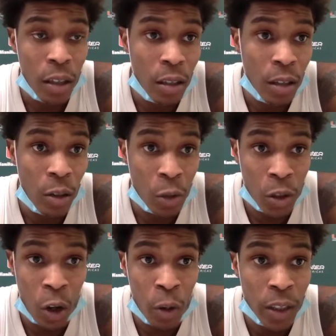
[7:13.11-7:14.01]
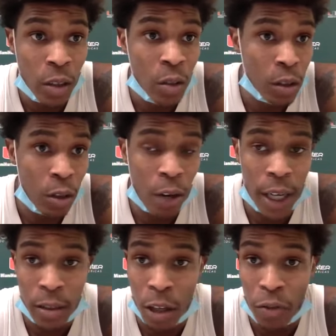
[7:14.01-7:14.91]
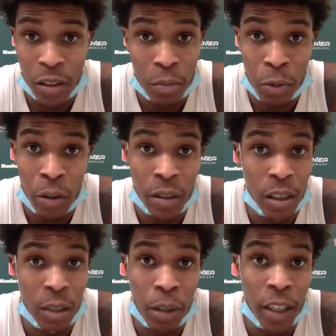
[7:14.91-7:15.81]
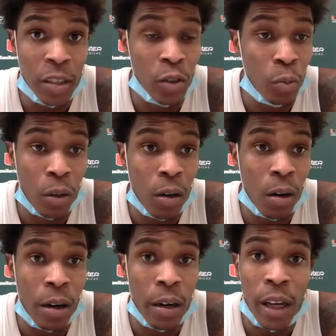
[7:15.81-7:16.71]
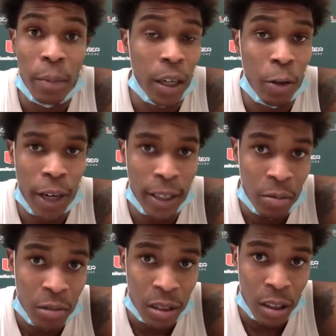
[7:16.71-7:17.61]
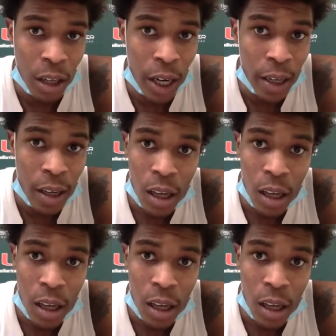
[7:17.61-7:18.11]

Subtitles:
you know, was always told to go crash the offensive boards, and he plays super hard, played great defense tonight.